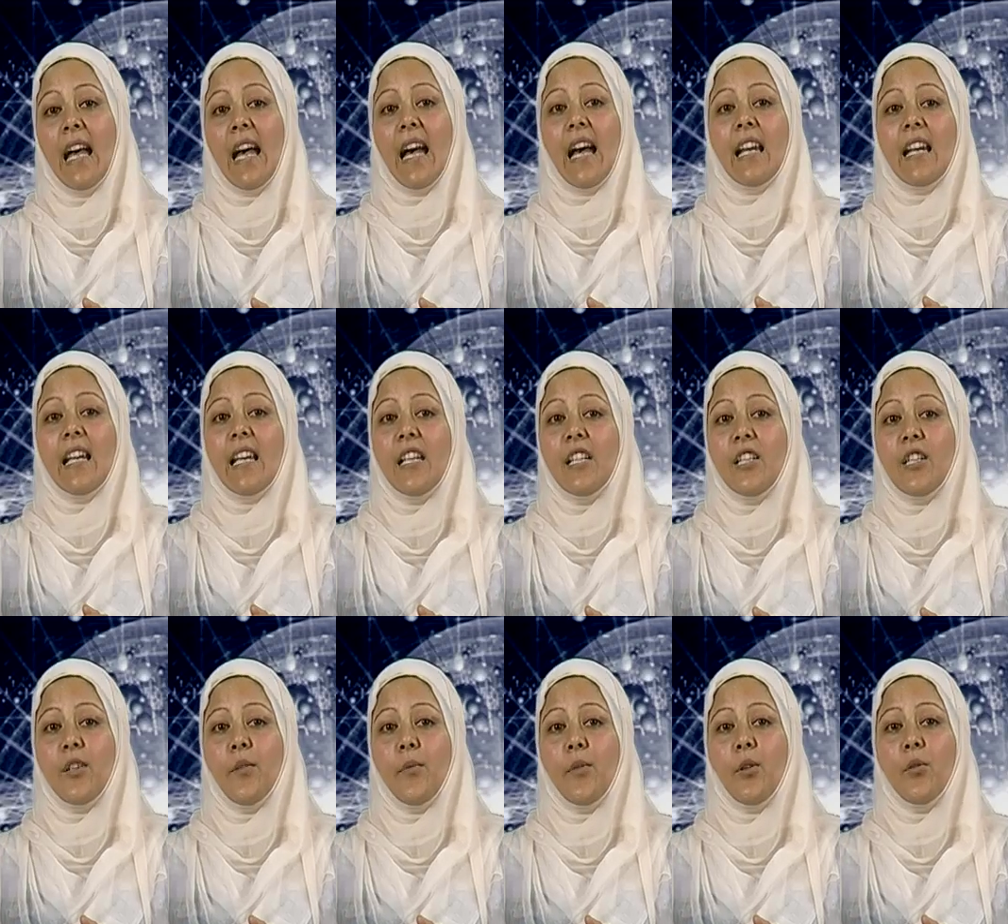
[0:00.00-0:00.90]
an
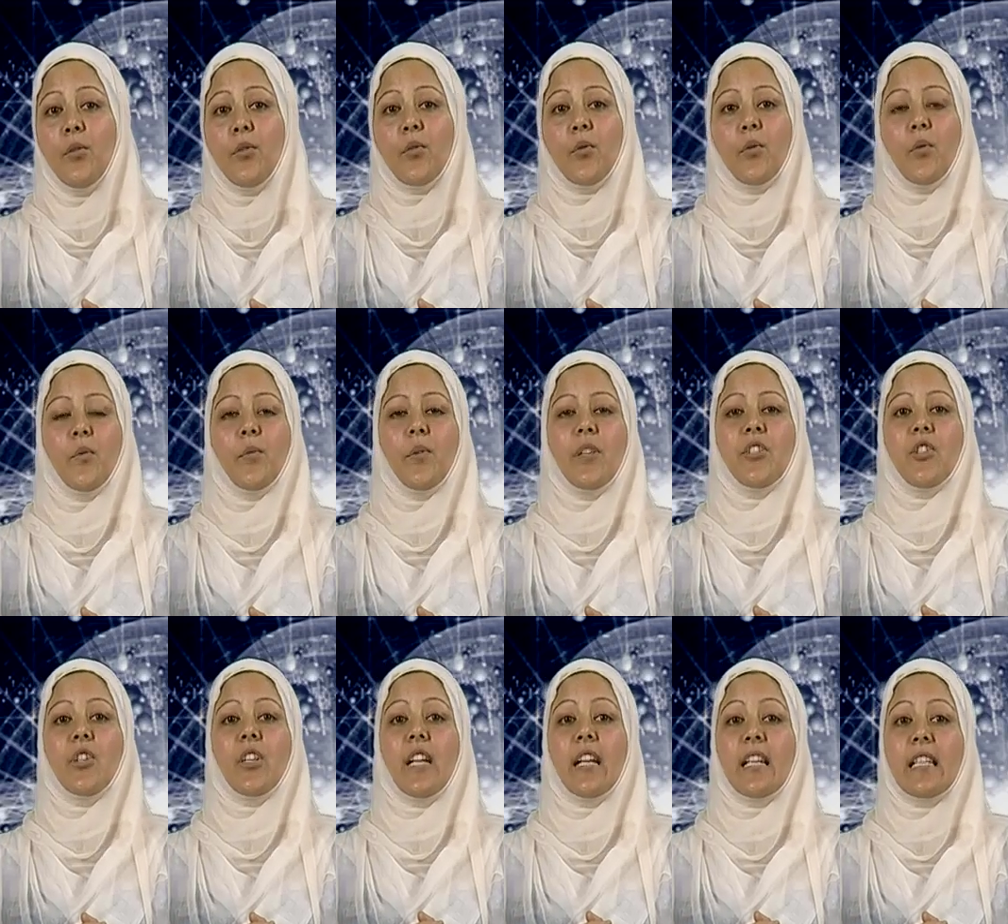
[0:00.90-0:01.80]
interview through
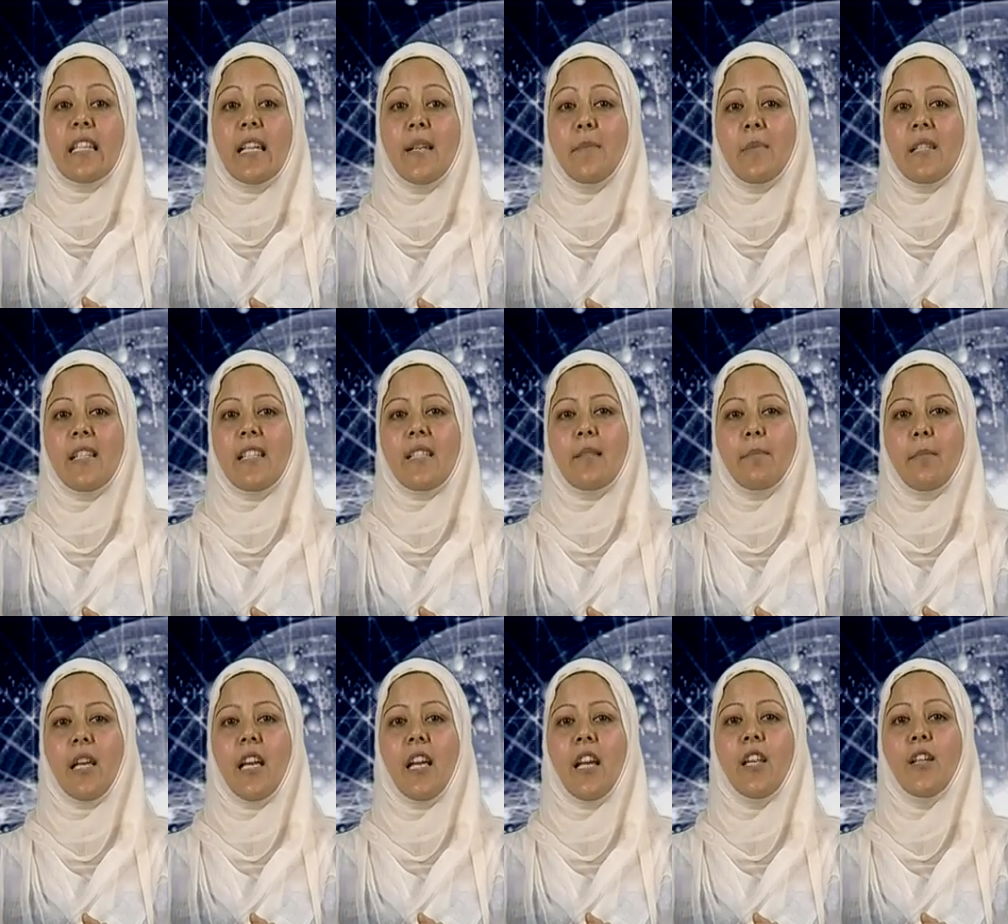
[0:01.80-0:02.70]
which attempt is
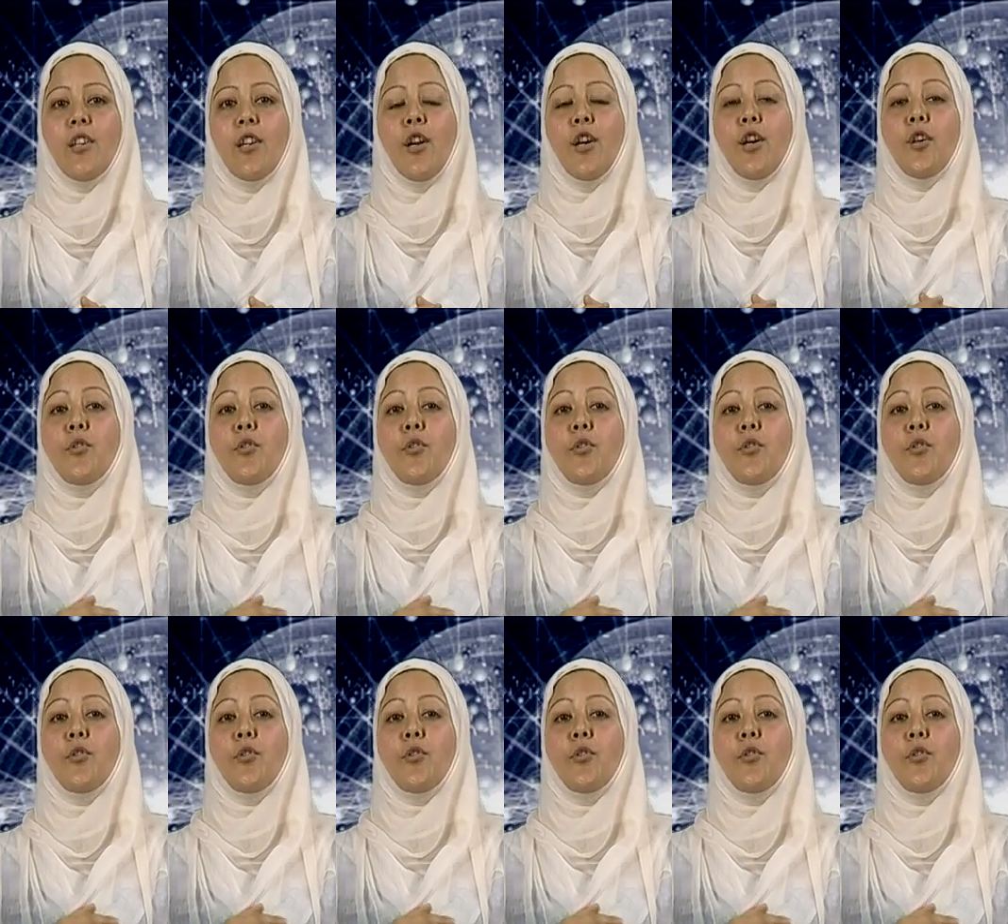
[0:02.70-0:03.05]
made